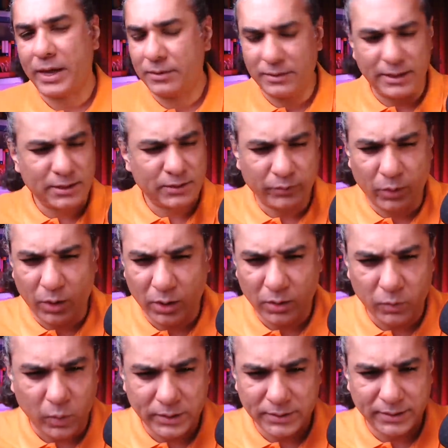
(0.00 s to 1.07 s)
And this
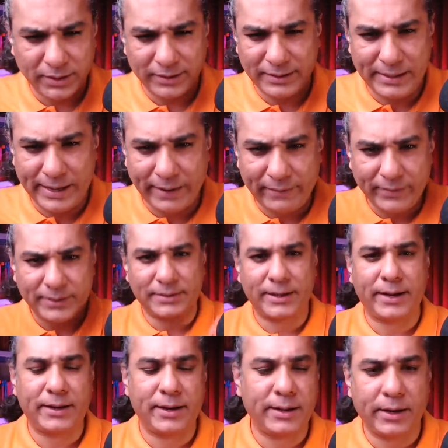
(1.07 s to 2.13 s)
war was
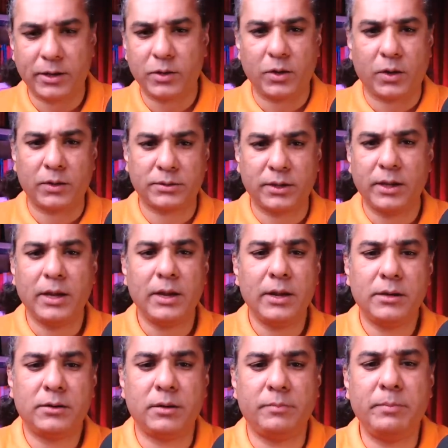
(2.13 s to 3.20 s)
devastating. It caused
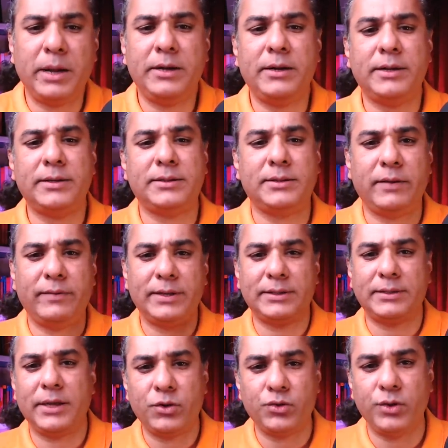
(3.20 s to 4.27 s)
tremendous
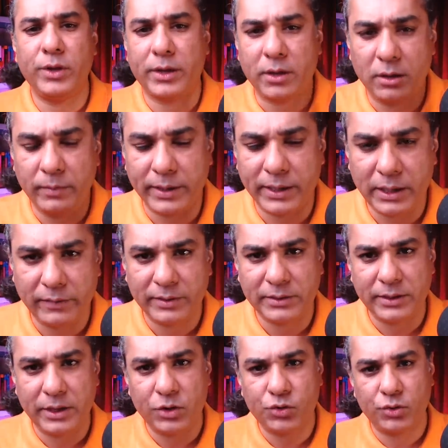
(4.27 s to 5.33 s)
devastation, economic
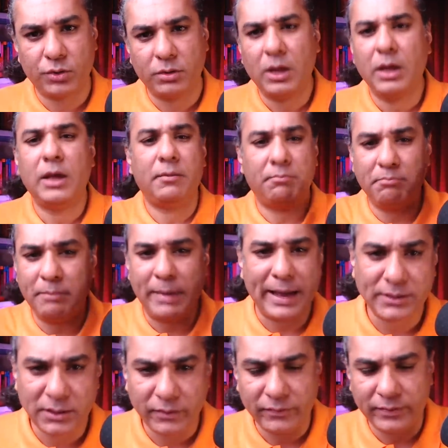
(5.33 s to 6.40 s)
devastation,
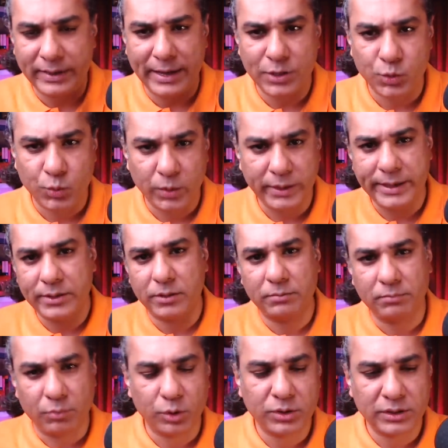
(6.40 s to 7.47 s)
massive casualties
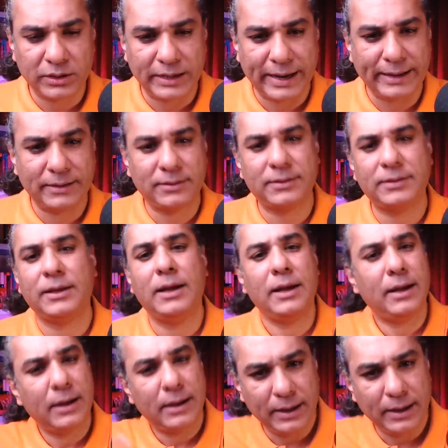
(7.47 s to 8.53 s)
on both sides.
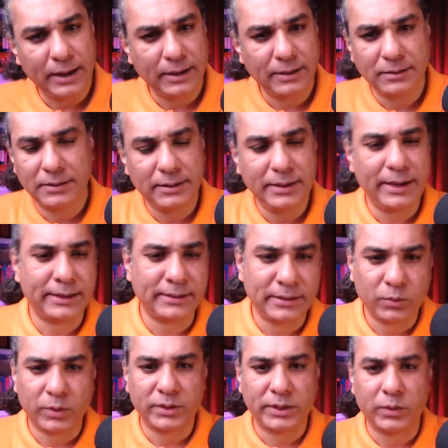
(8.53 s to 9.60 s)
And yes,
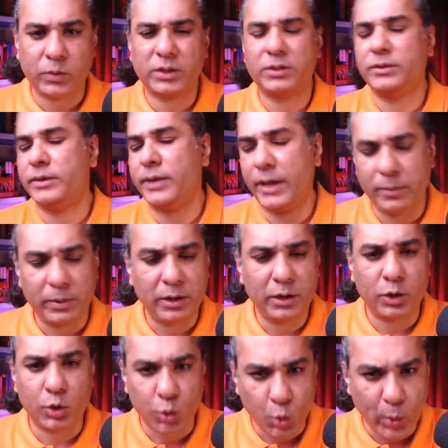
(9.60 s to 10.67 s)
it was it was a
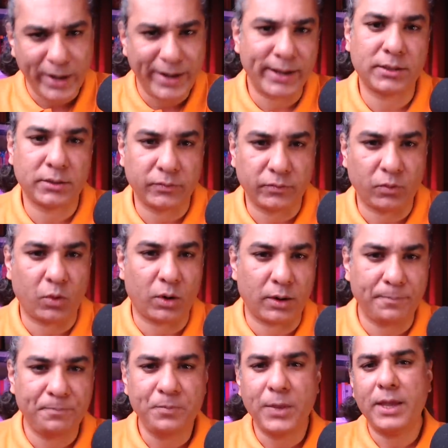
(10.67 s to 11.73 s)
terrible, ruinous
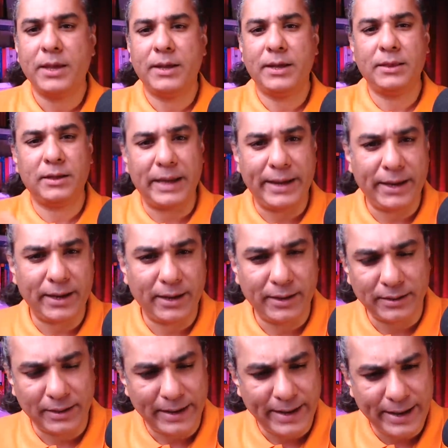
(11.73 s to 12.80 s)
war. In the, light,
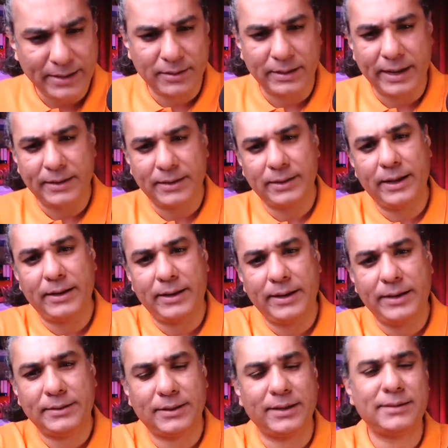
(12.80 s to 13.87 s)
in the late
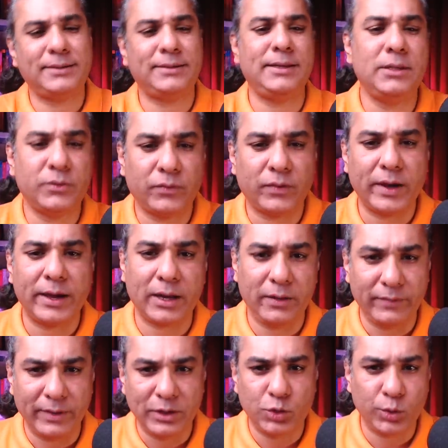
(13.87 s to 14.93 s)
1980s, a ceasefire
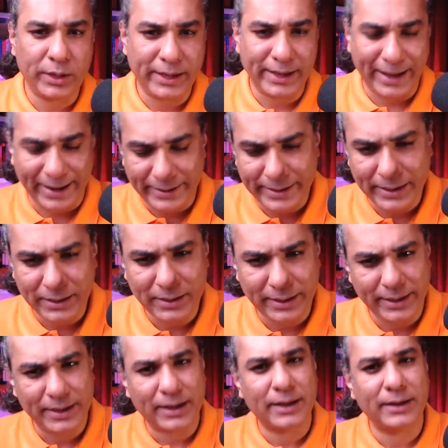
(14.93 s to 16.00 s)
eventually ended the
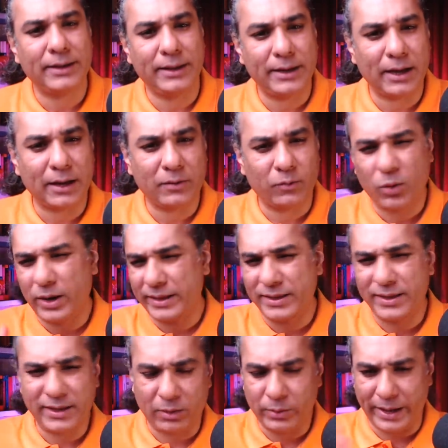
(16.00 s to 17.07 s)
Iran Iraq war, I
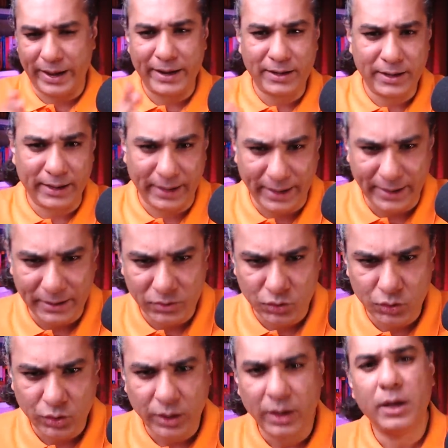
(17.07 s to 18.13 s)
think around
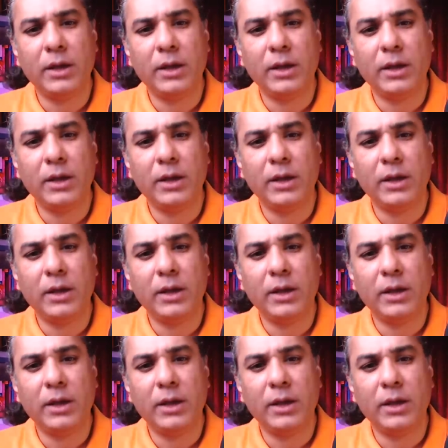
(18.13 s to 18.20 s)
88.